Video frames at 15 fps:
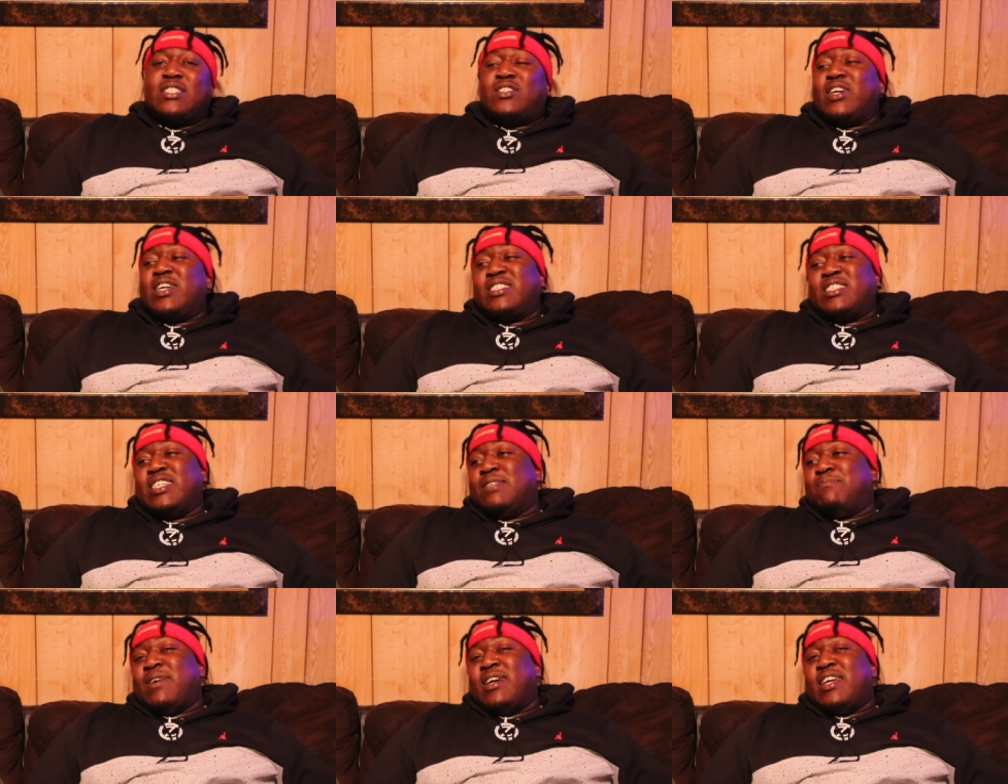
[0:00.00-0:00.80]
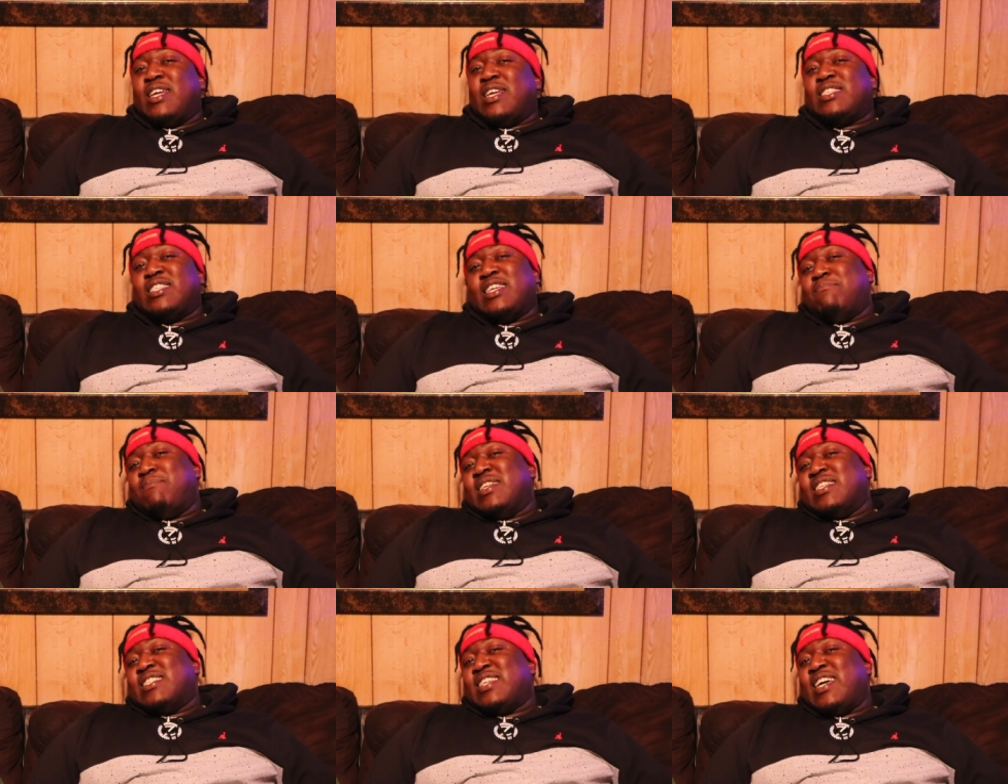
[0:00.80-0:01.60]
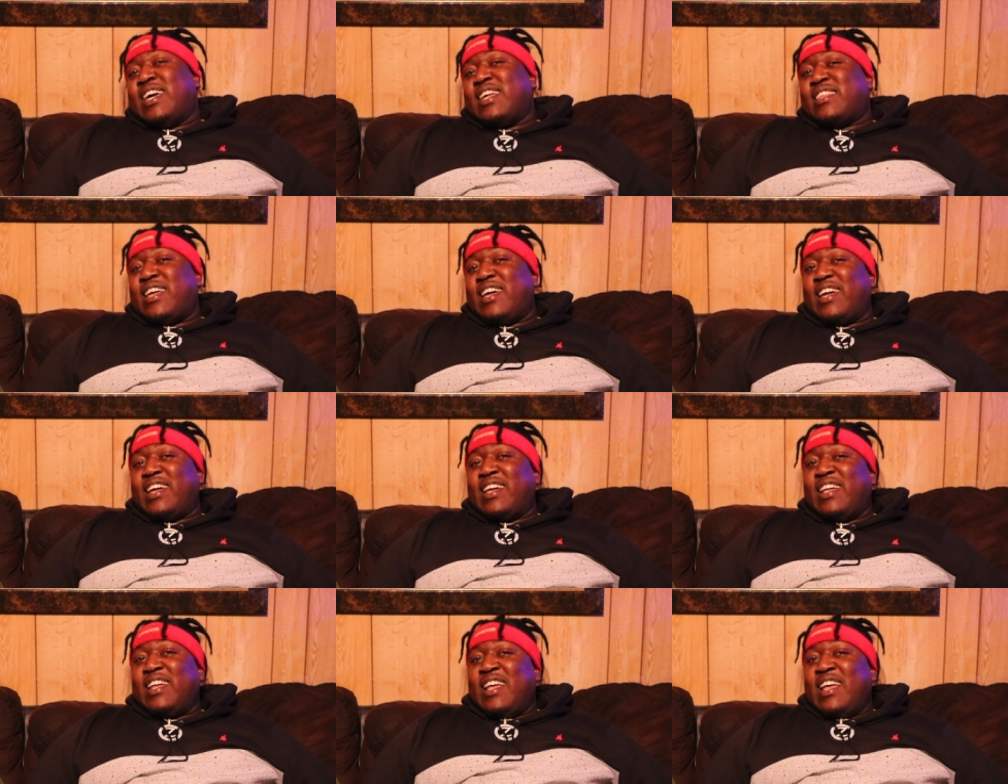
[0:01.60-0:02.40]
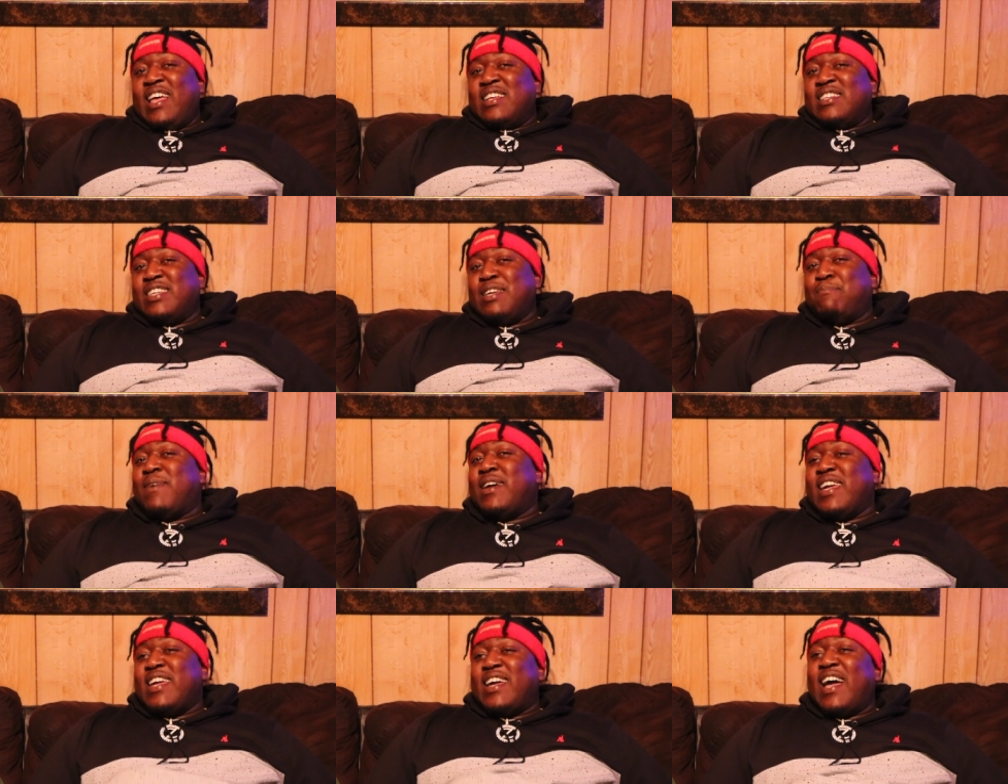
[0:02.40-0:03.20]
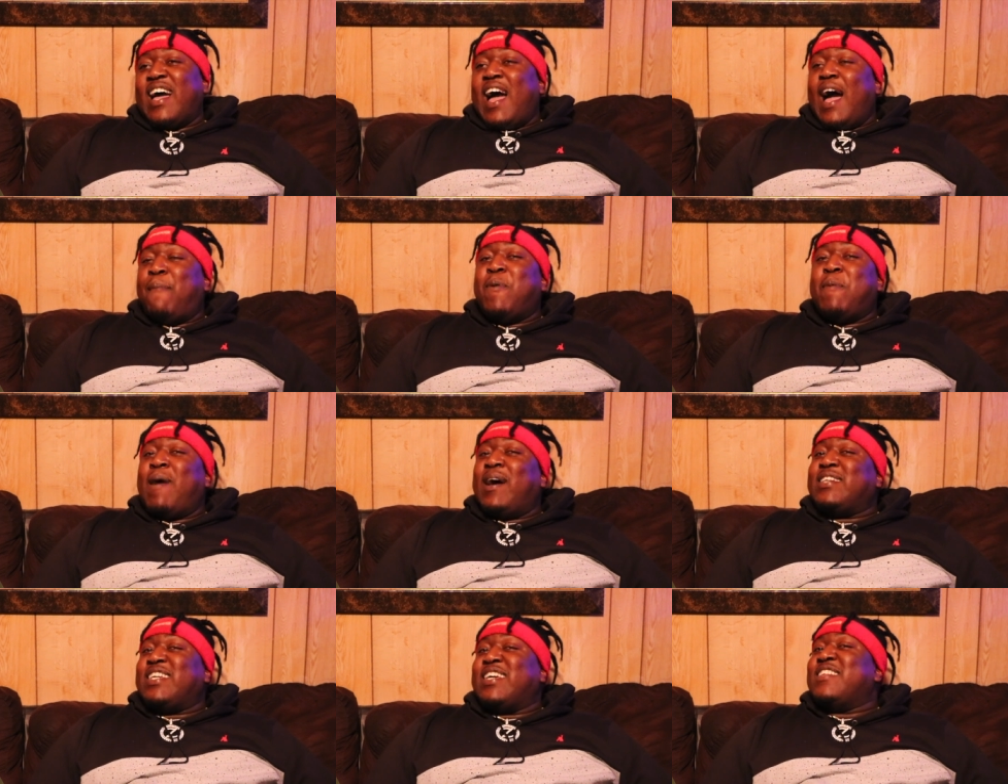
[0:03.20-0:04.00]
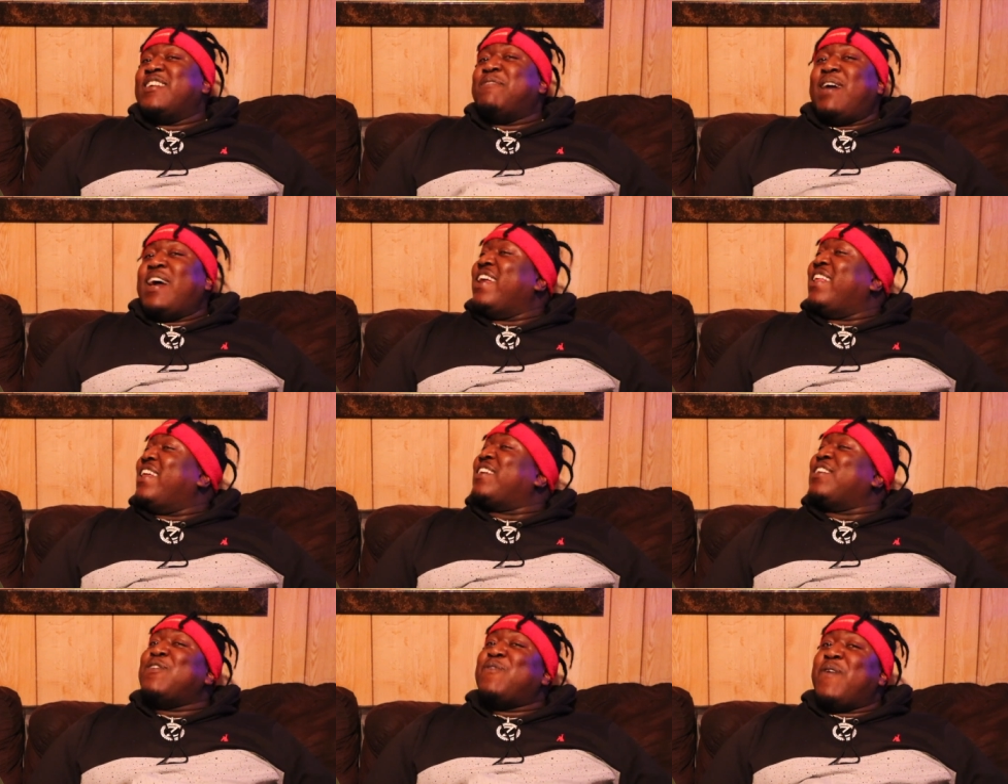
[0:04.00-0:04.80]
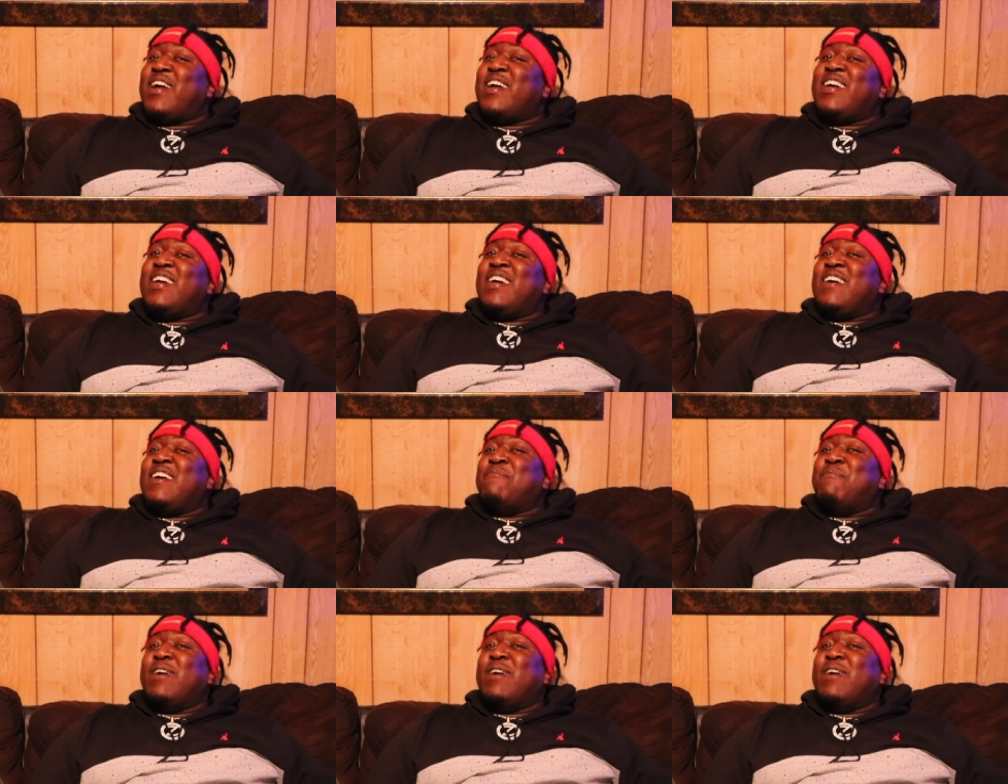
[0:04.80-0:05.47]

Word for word: So it still mean it still mean the same thing. Mm -hmm. See, me, I put my shit up like in a good way. Yeah.